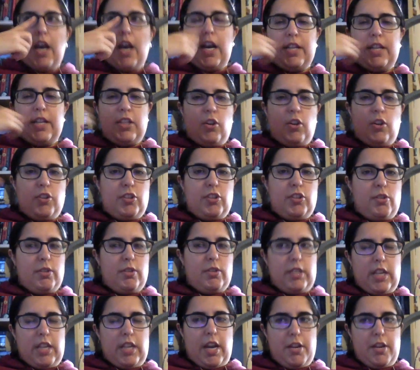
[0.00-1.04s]
I did also
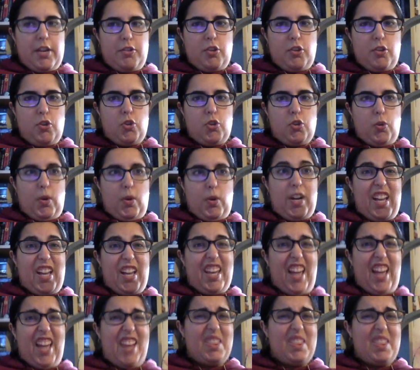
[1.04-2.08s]
decide to join
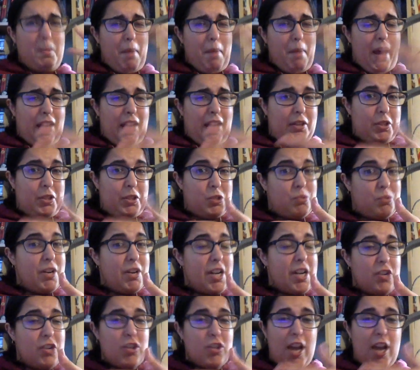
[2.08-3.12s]
again the backlist
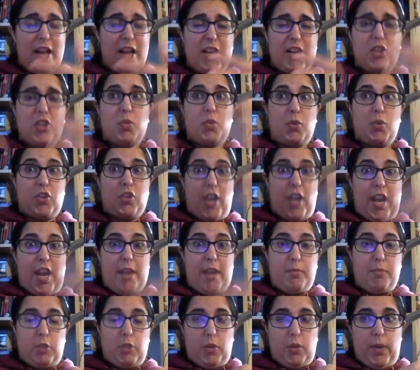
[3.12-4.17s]
reading challenge, which I
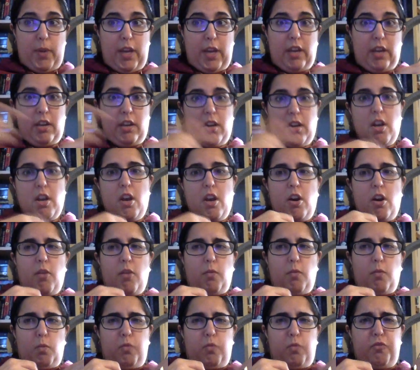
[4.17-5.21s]
am doing
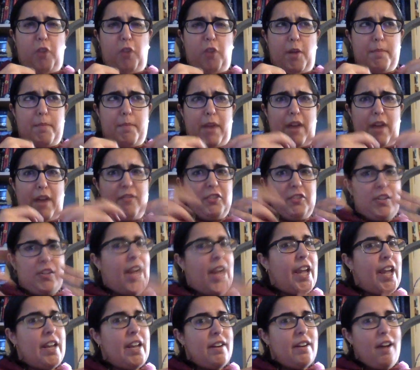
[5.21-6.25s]
from Novel
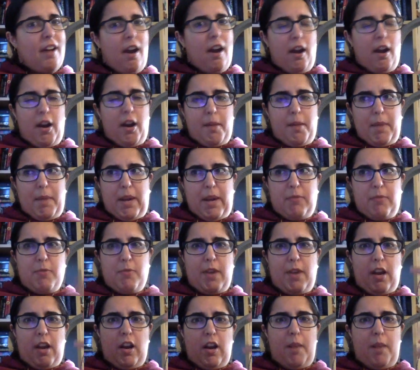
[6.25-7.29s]
Night, and I'm
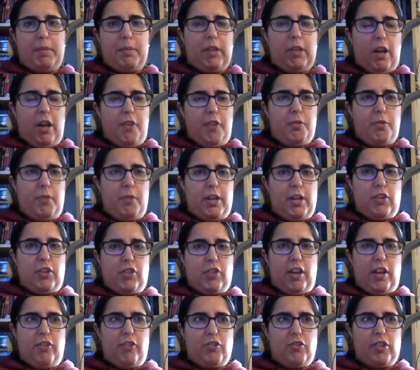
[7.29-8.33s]
doing a couple of other reading
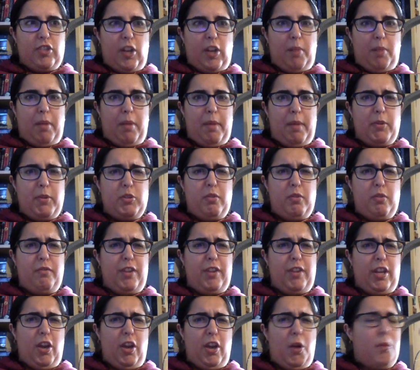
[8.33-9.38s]
challenges that I'll probably do a
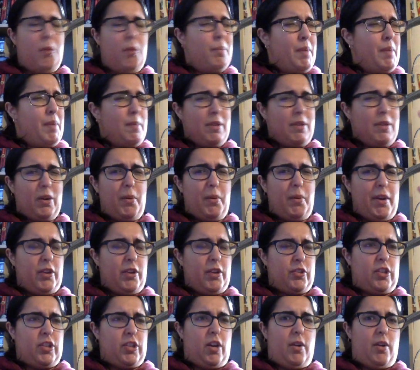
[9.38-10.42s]
video maybe in a week
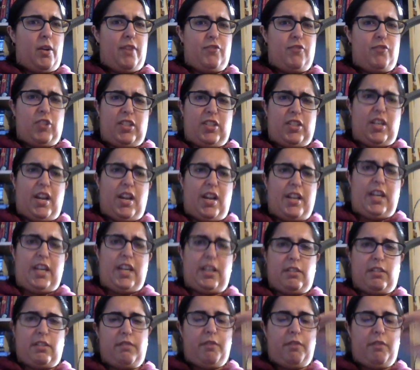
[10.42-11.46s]
or so. I didn't
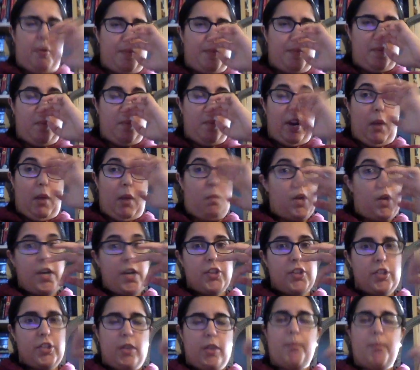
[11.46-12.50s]
get to film them when I
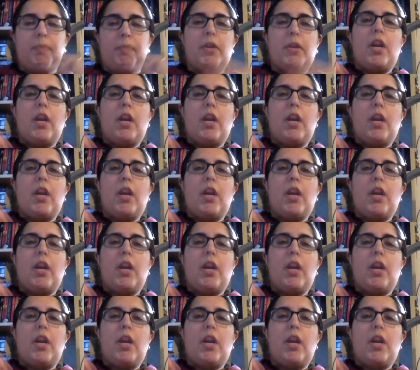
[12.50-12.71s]
wanted to.